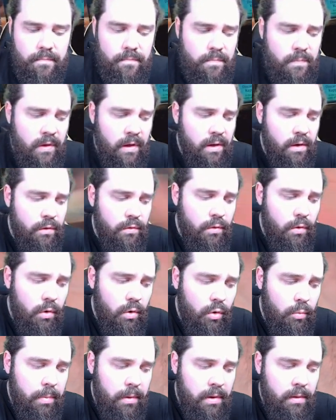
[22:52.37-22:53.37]
It is
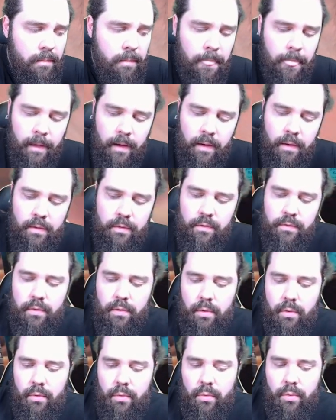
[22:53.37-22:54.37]
open
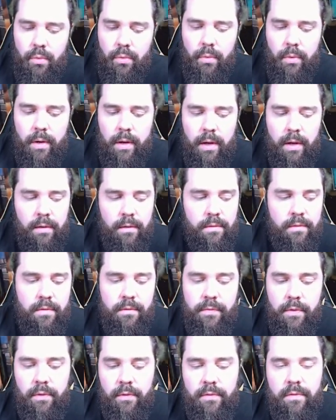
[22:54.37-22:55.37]
to
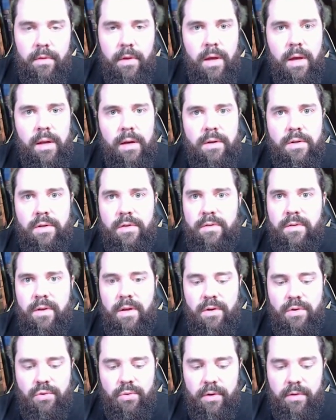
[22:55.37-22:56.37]
folks that just
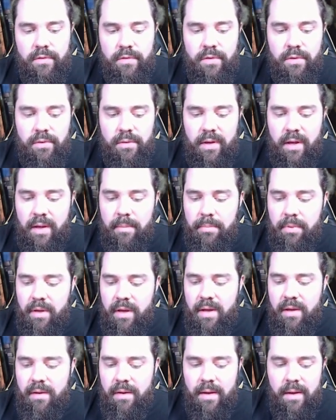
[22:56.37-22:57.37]
enjoy sealed
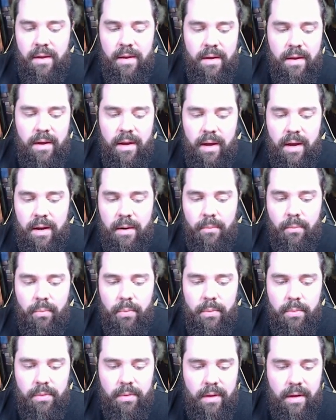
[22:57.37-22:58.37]
gameplay, and
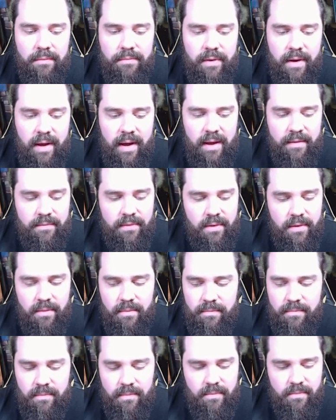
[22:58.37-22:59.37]
we would love to have you.